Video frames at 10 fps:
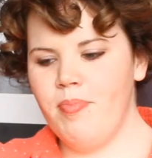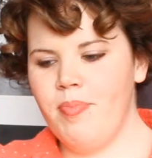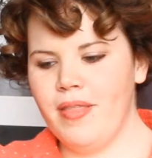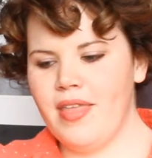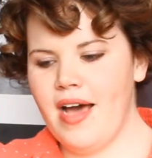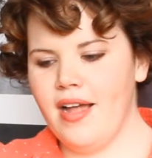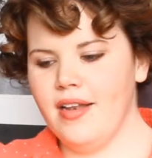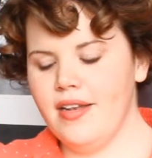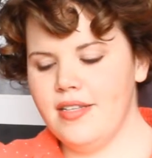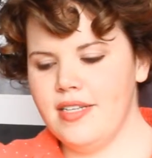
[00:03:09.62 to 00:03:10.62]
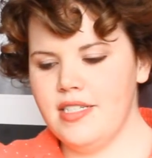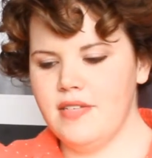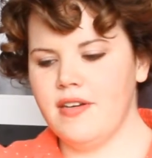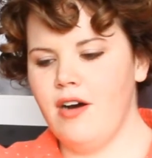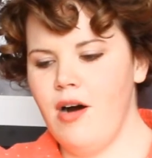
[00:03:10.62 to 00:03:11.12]
But that
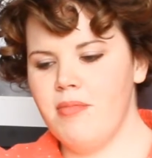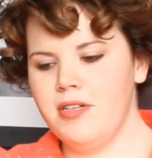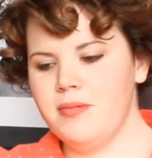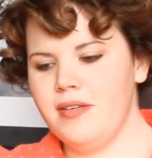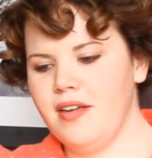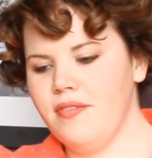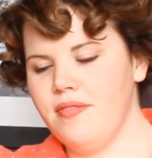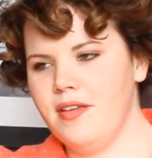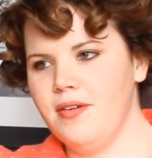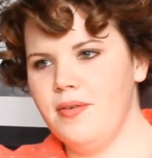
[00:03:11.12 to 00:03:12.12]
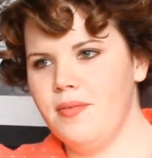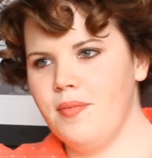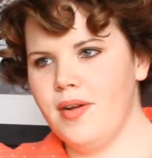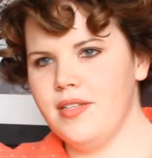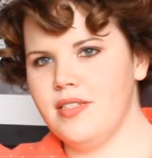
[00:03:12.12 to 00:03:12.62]
sense of accomplishment I feel
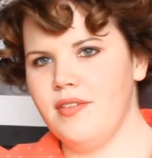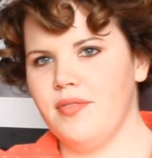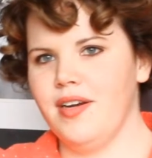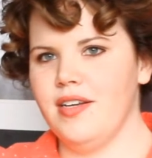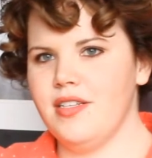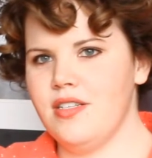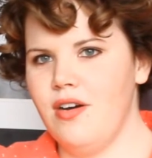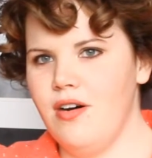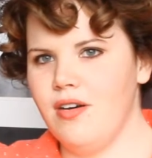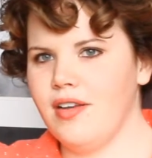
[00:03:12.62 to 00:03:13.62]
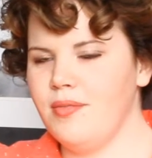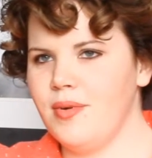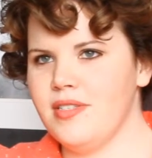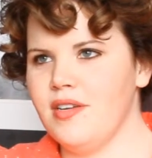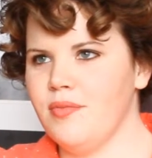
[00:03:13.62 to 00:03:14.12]
once I've written a song and
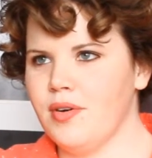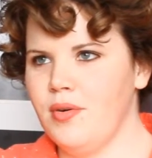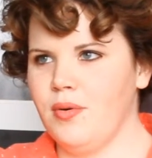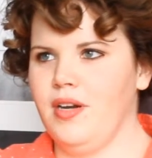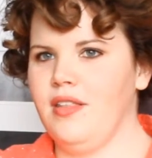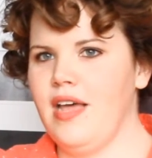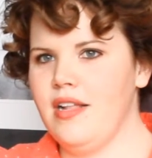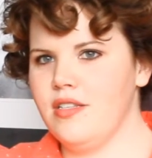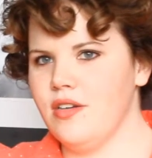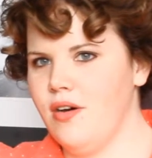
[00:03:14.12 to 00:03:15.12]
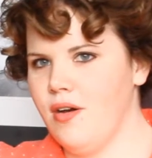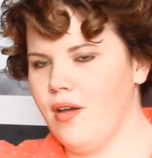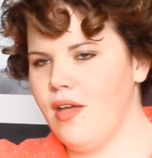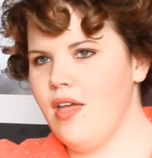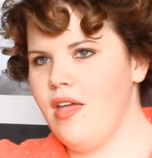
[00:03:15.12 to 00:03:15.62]
once I've recorded that
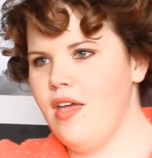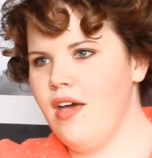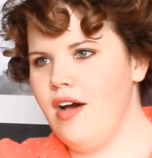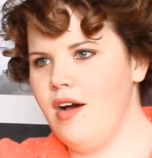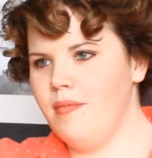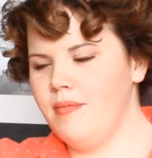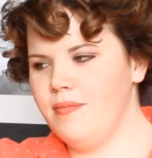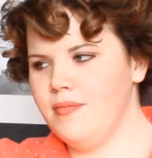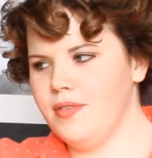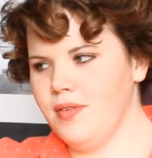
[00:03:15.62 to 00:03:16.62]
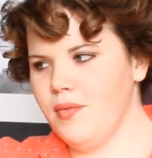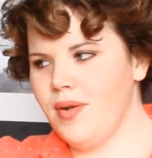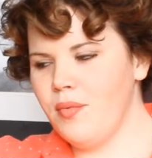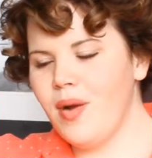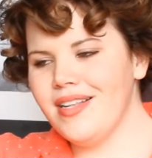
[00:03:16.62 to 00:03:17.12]
song. So
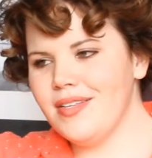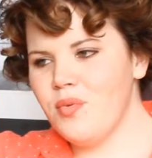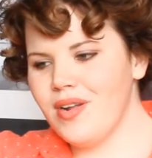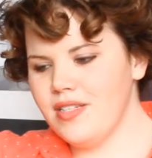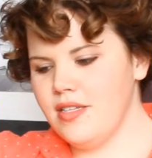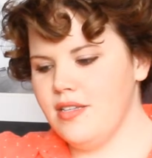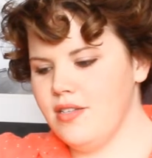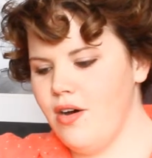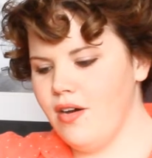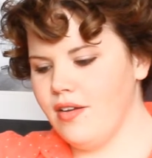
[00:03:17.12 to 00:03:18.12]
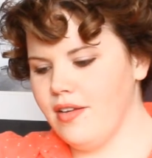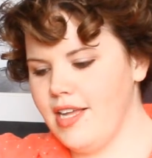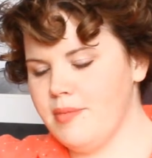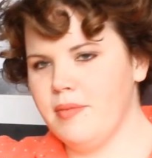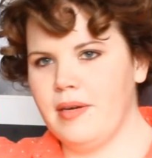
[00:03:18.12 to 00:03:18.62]
once the song
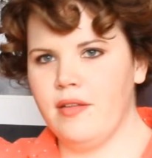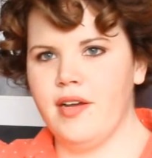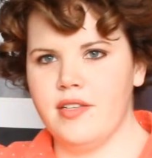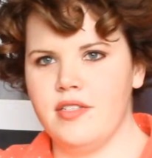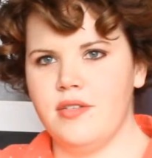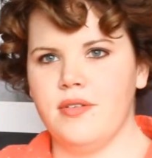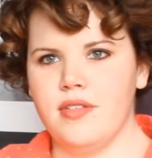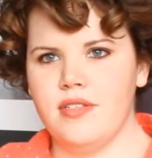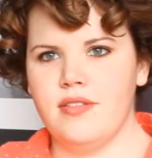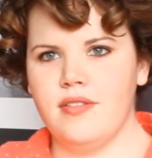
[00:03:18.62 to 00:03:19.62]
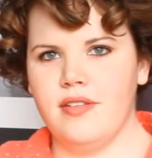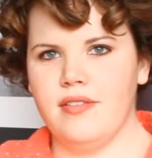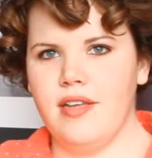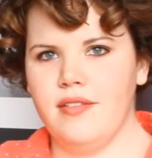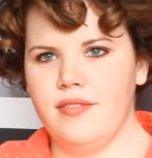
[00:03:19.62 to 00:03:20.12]
has been realized to its,
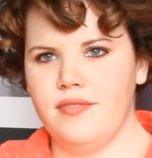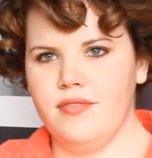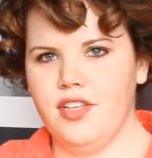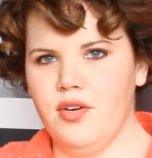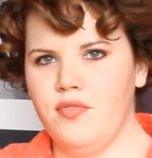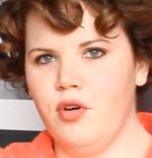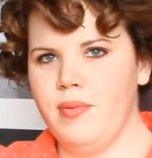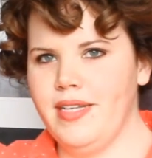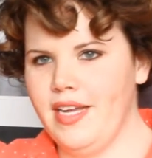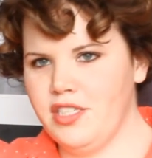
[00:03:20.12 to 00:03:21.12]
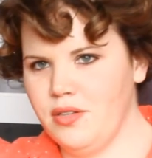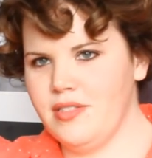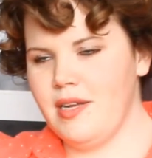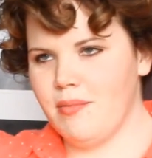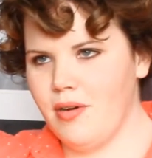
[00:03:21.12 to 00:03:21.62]
you know, full potential,
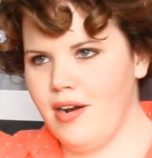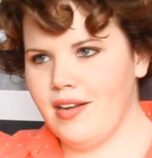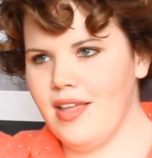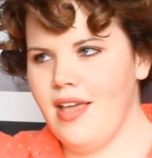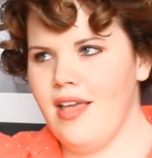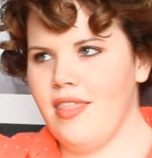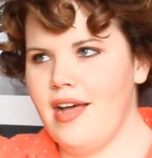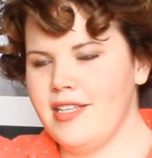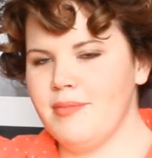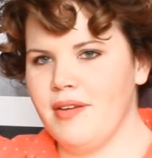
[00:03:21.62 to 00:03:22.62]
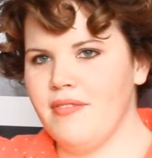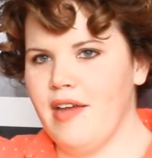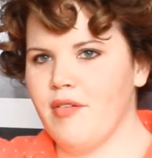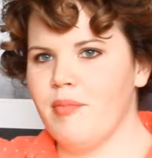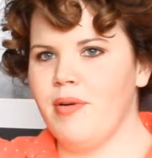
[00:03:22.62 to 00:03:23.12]
its end product, that's my
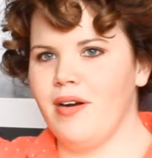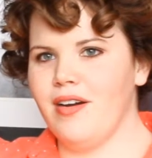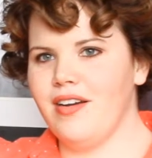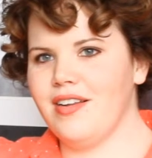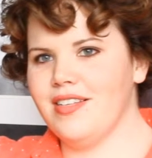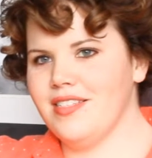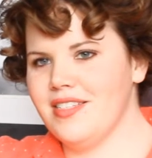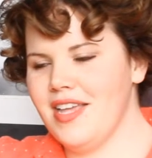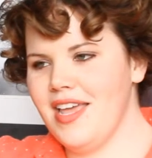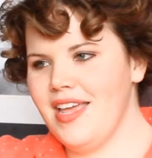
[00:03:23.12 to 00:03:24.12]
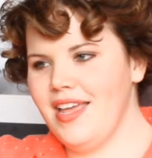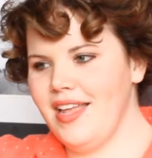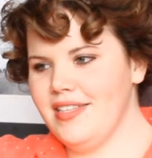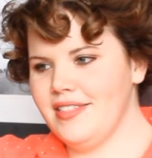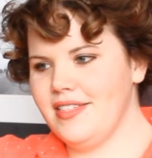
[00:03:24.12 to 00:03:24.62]
favorite part, because
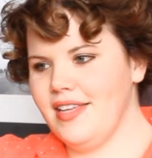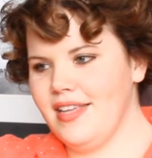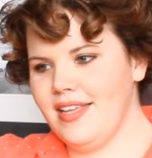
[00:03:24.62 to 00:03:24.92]
it's